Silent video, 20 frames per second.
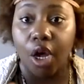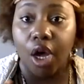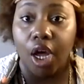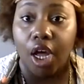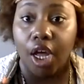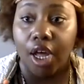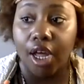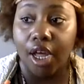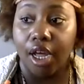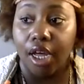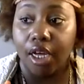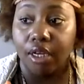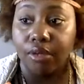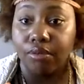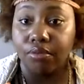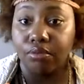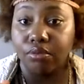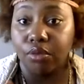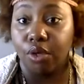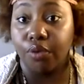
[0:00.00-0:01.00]

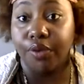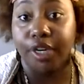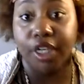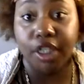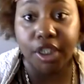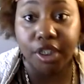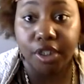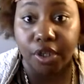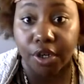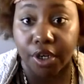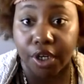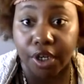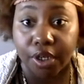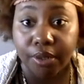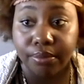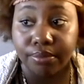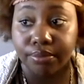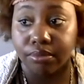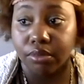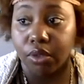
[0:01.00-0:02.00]
What race are you?